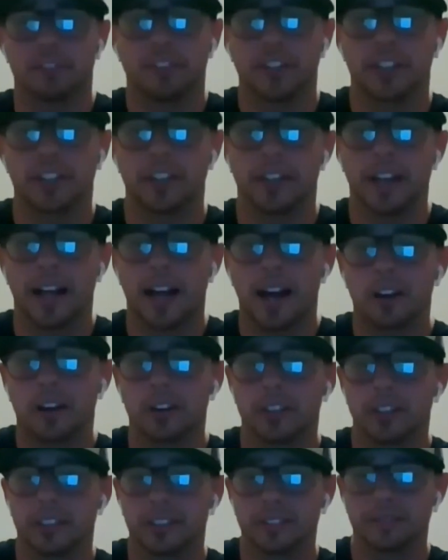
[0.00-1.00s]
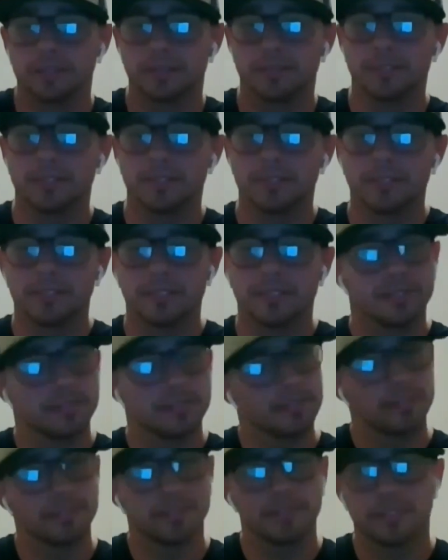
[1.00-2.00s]
you're going to figure it out, or
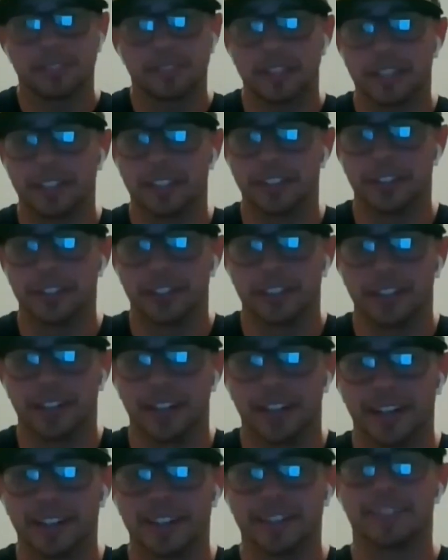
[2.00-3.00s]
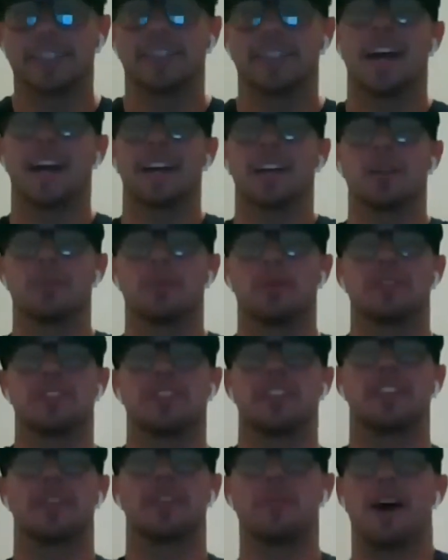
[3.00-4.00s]
you're not going to be
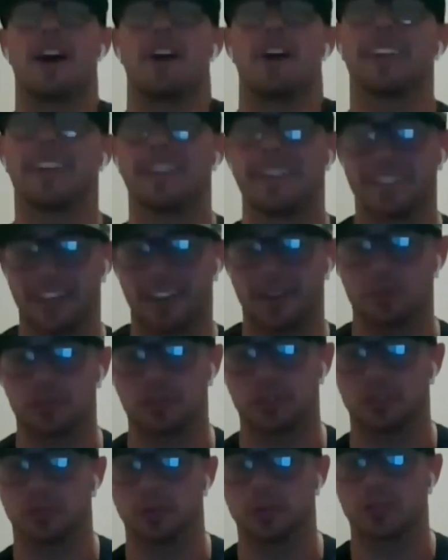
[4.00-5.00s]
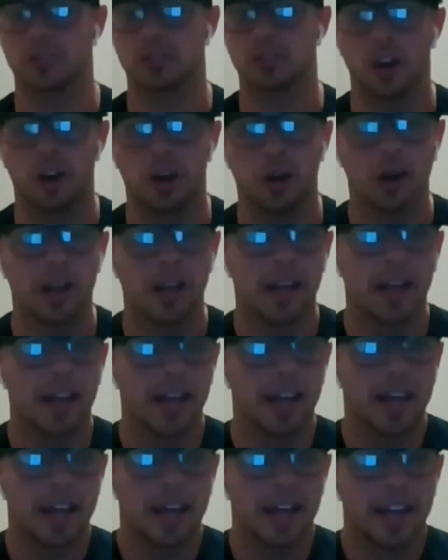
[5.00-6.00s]
seeing the mound anytime soon. So
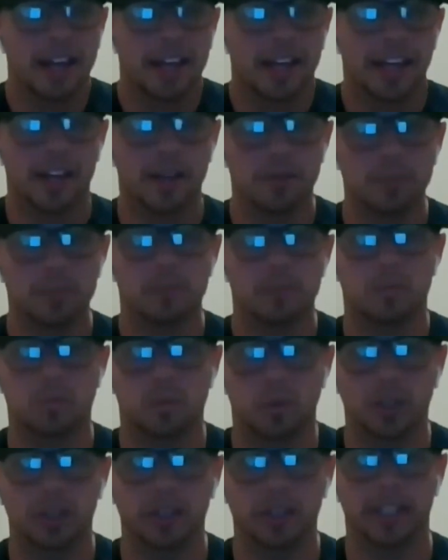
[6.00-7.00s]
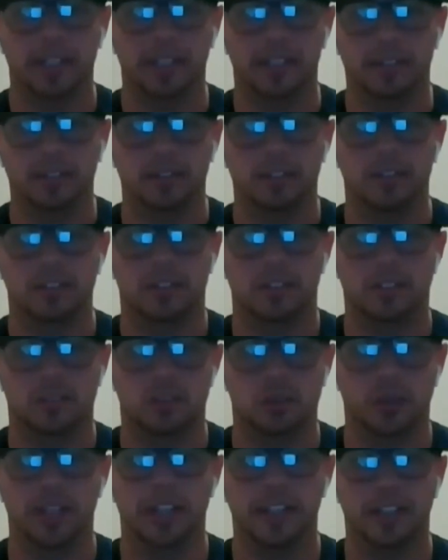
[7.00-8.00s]
him really
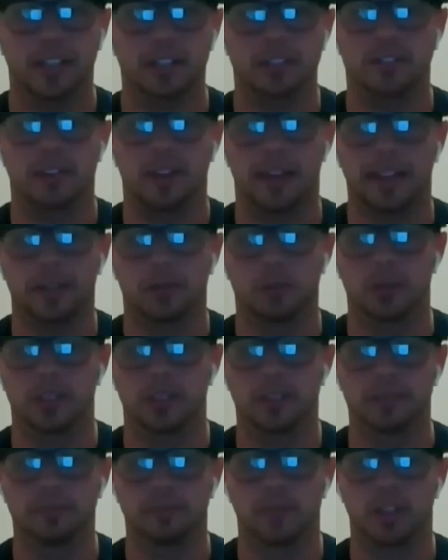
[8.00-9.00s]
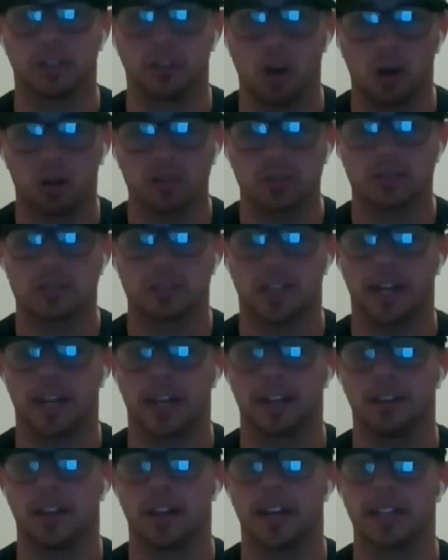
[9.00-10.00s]
treating us like we're adults and
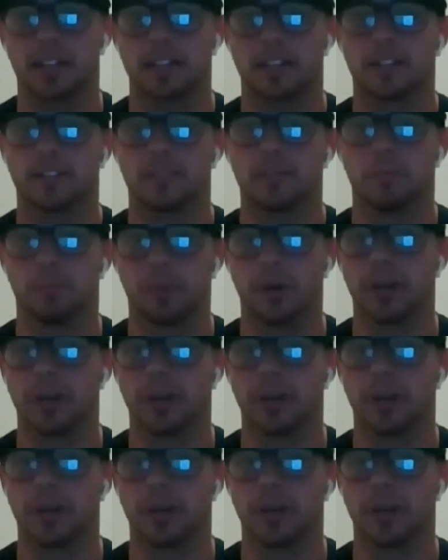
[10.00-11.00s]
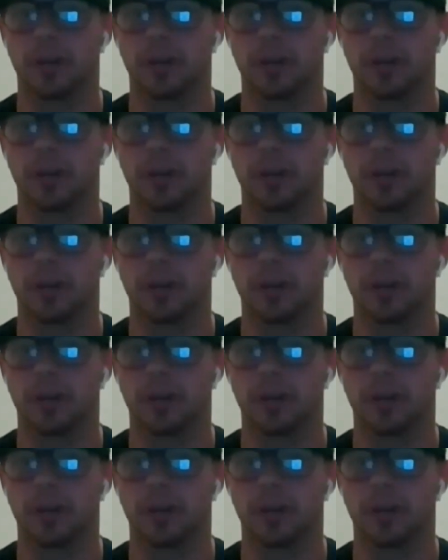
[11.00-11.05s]
like, but yet